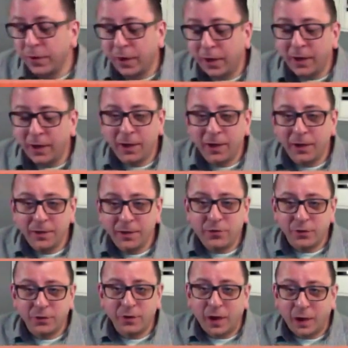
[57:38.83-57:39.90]

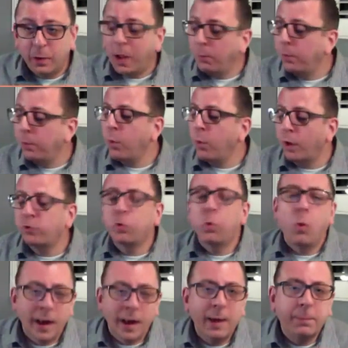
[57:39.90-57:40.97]
I would watch
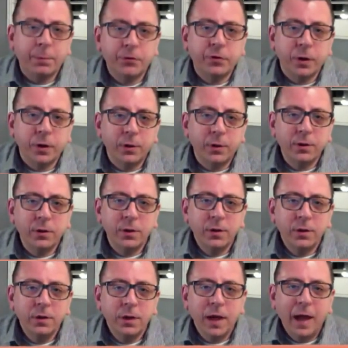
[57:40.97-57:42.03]
one episode
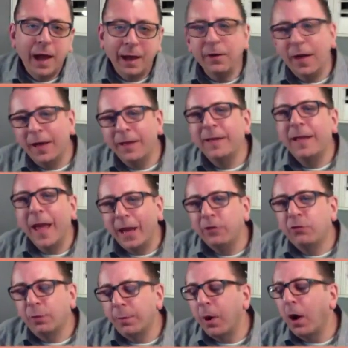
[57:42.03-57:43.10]
and
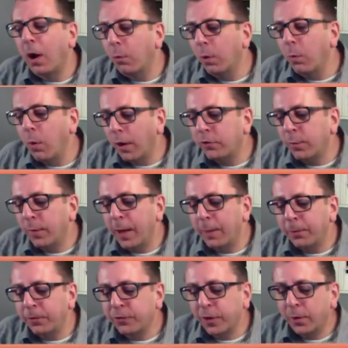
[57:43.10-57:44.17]
engage from there. I would watch
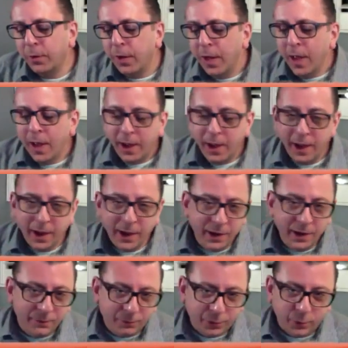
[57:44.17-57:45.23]
one episode,
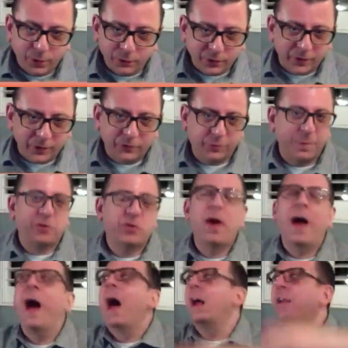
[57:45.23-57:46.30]
and if there is a
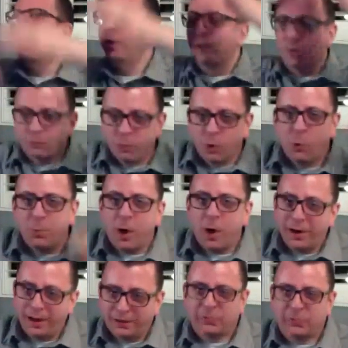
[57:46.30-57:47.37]
spectacular
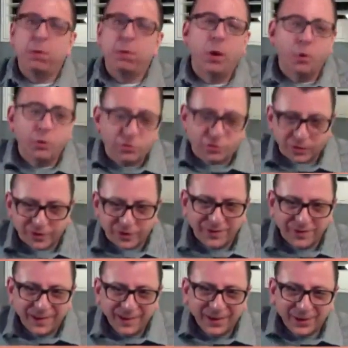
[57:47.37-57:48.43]
robot
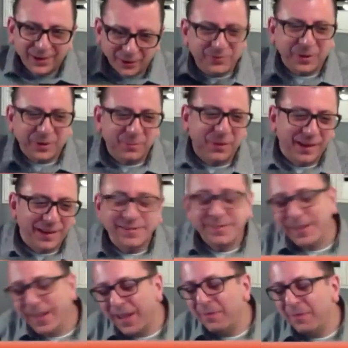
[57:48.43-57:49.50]
explosion or something,
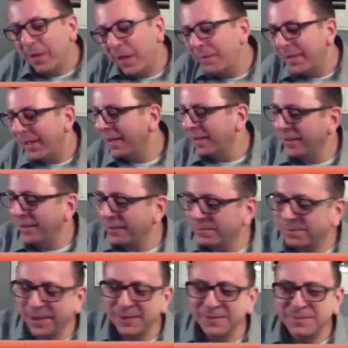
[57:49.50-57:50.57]
then maybe, I don't know.
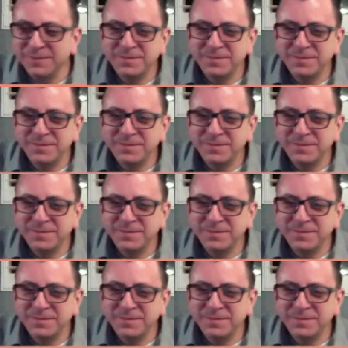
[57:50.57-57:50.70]
But